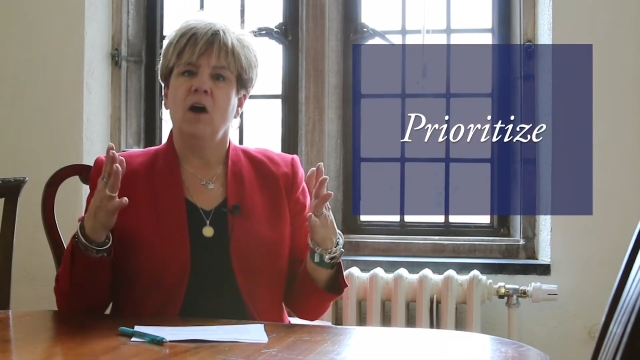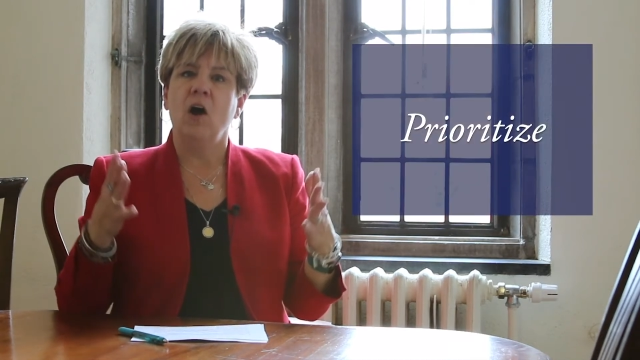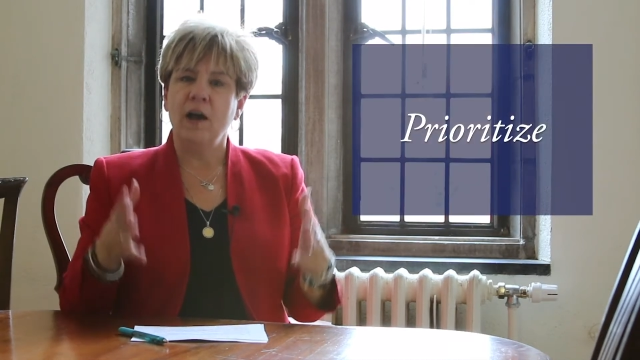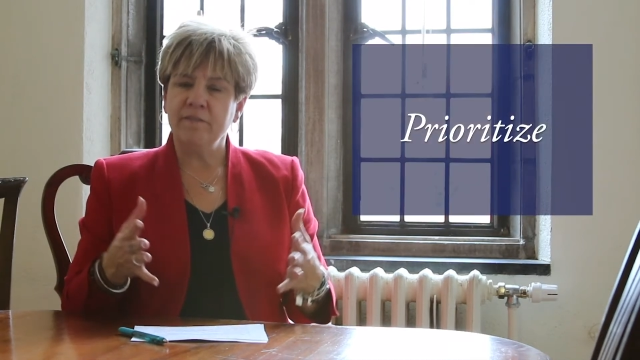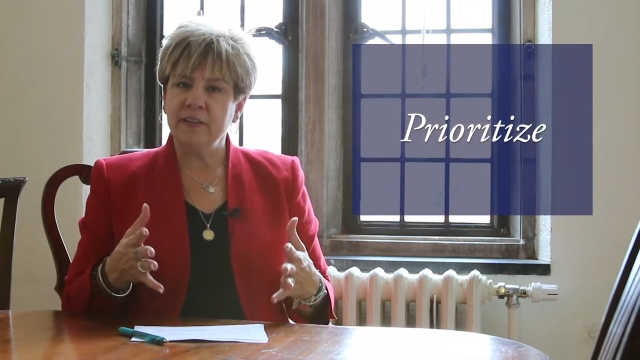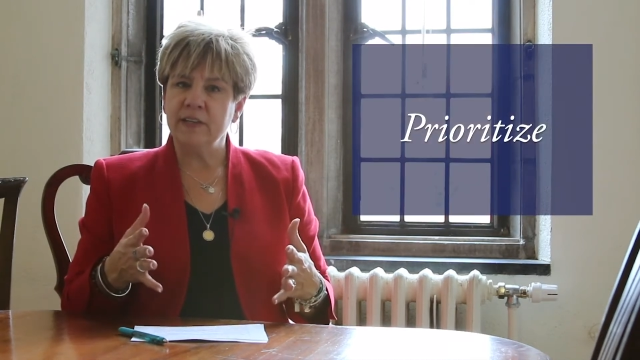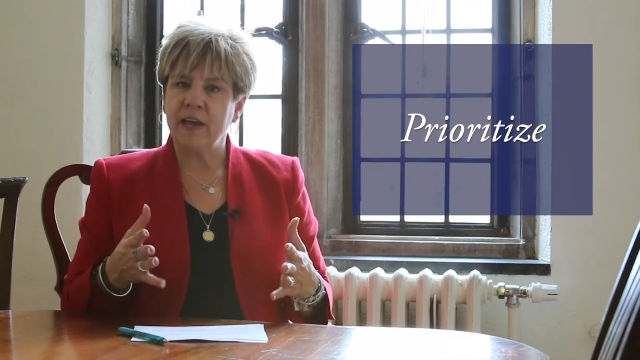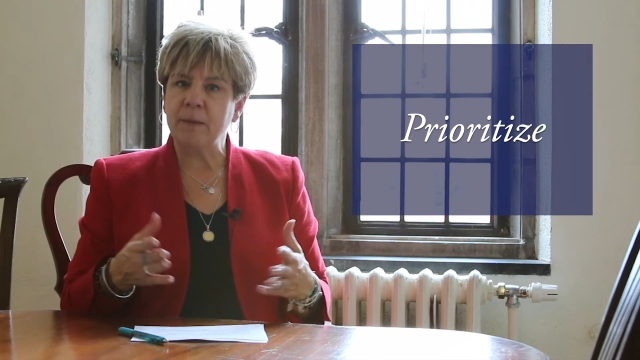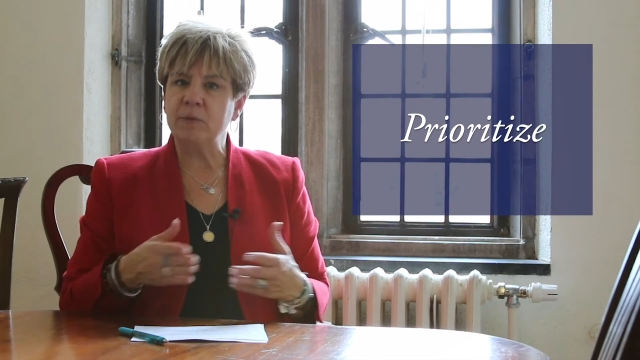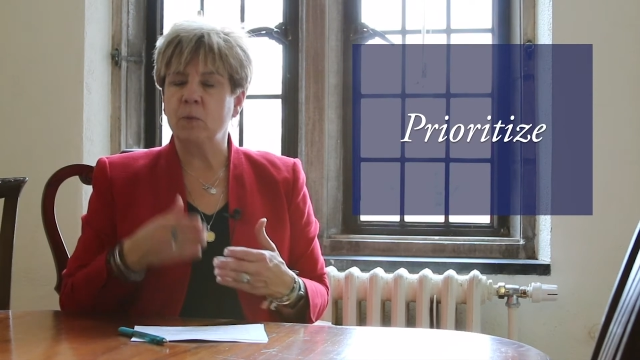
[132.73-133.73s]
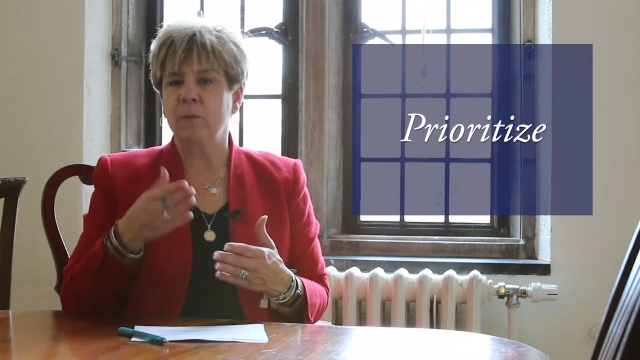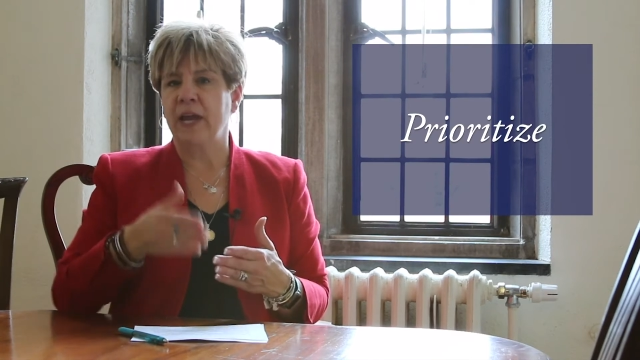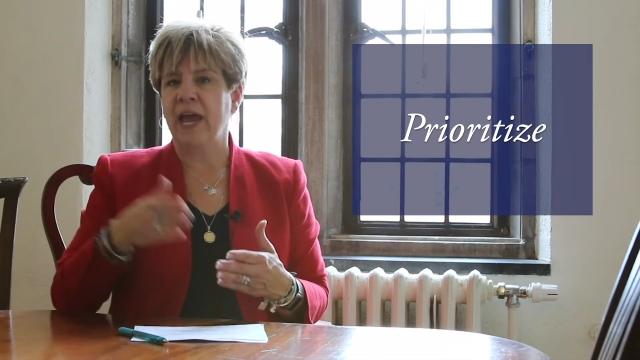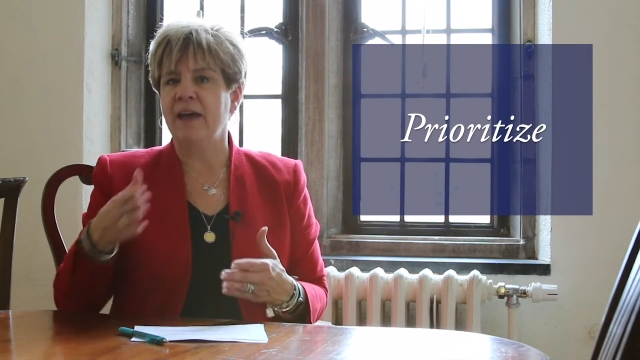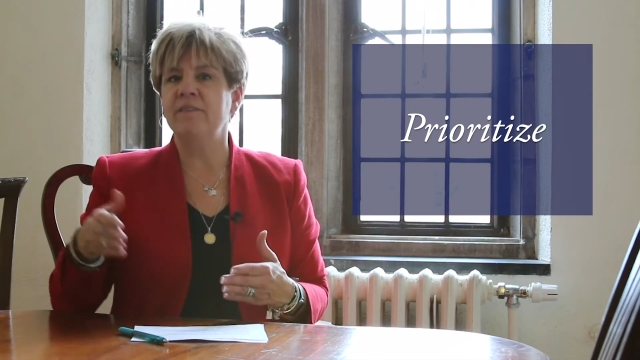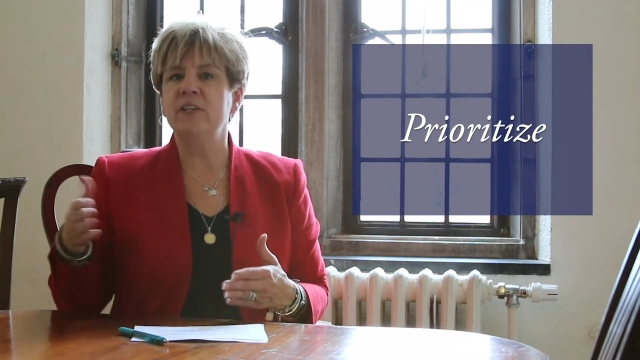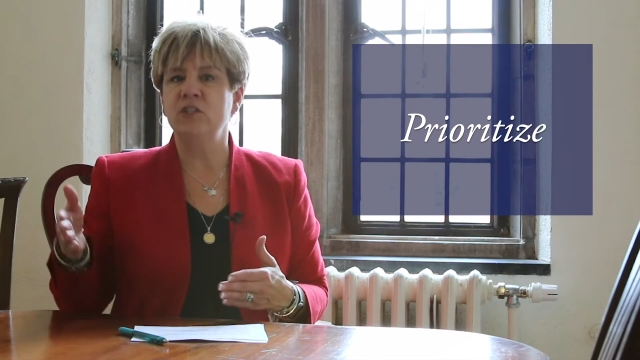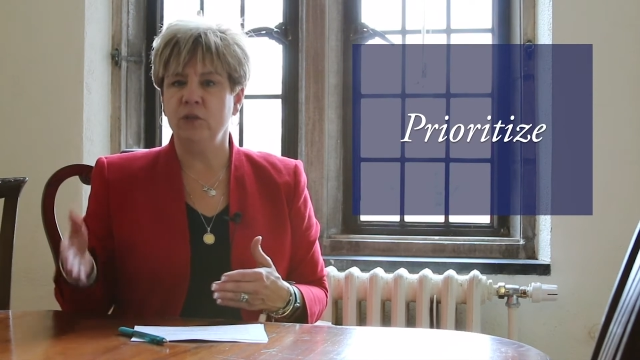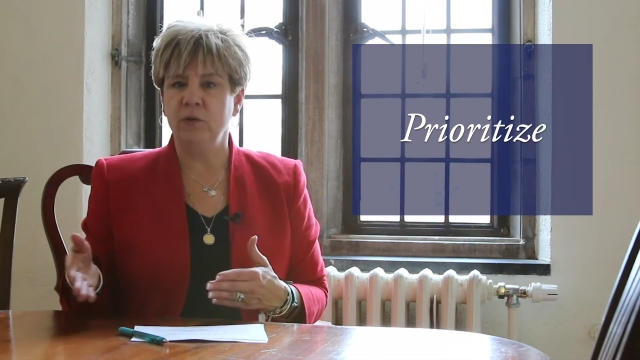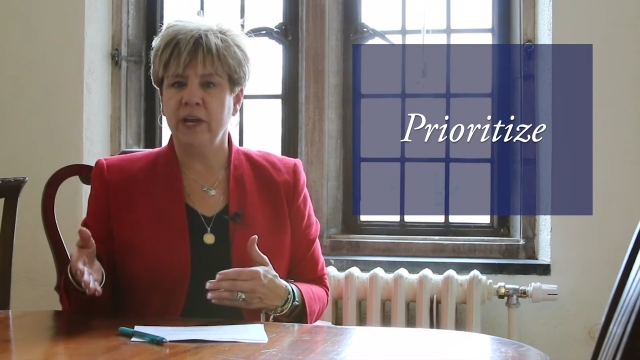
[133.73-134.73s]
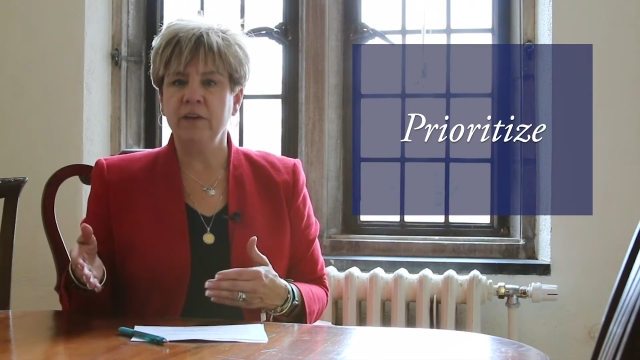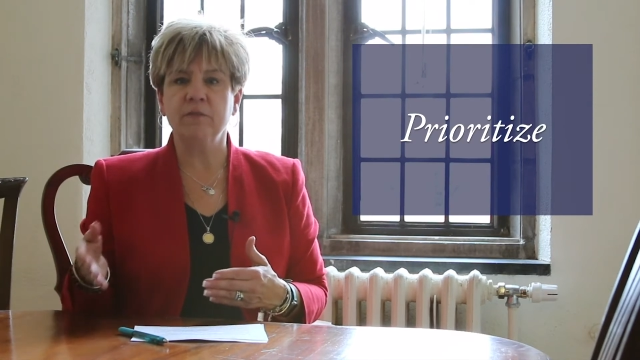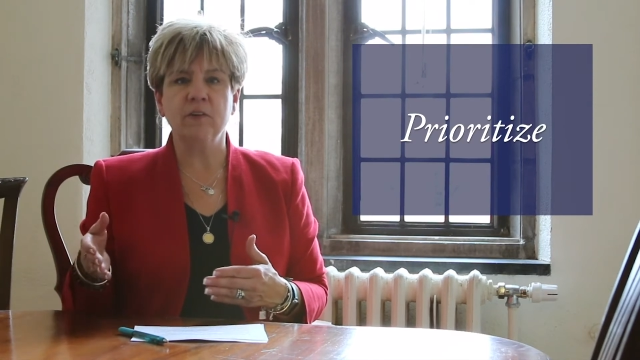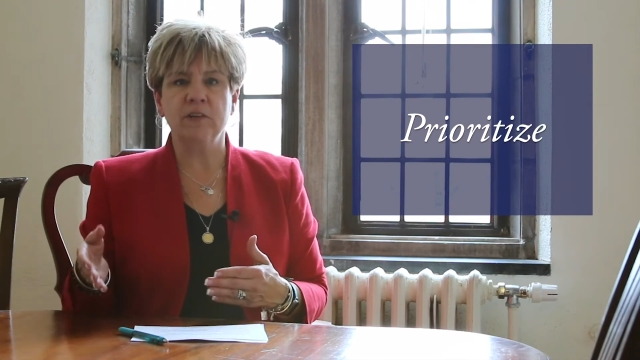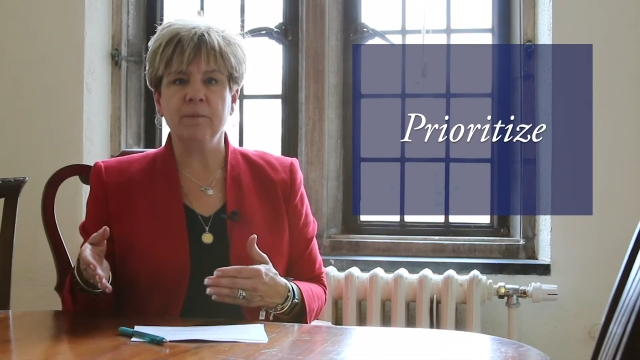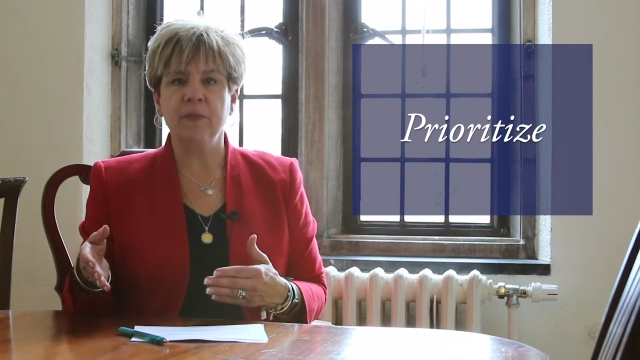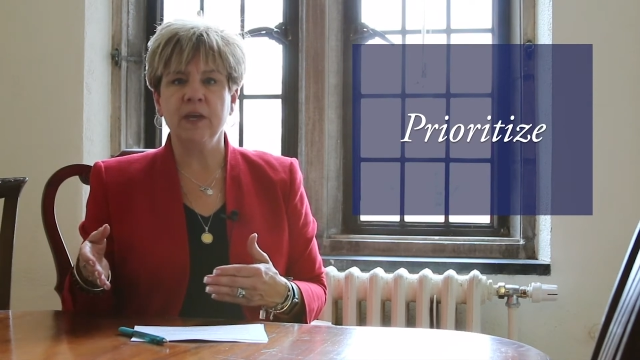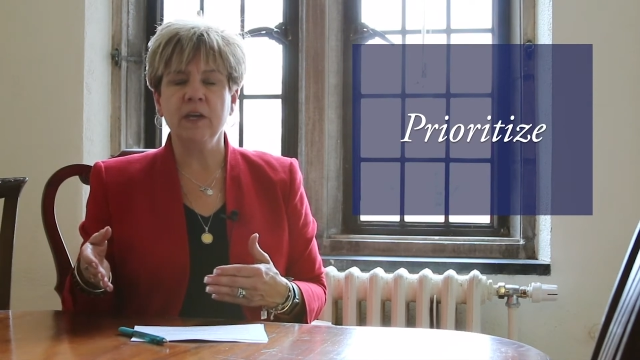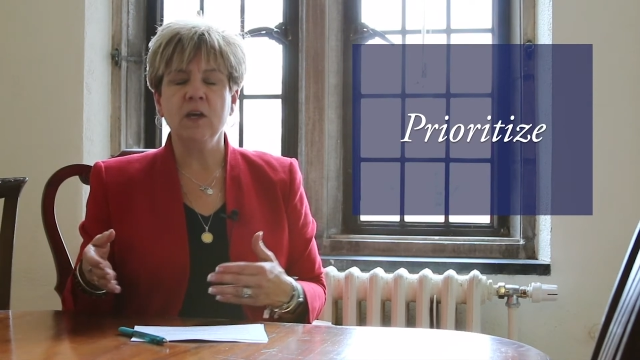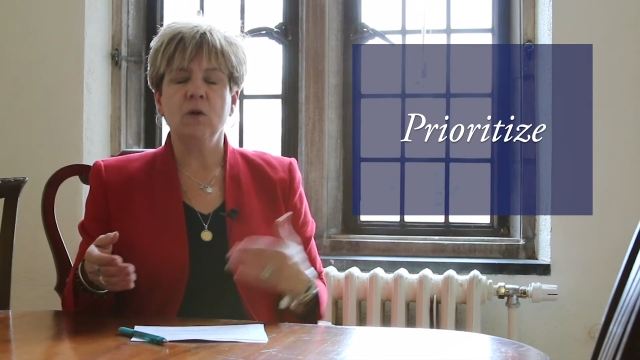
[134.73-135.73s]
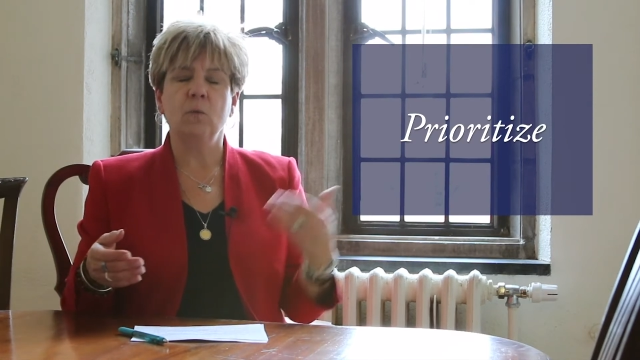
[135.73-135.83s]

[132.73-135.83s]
Oftentimes when we have a due date for something,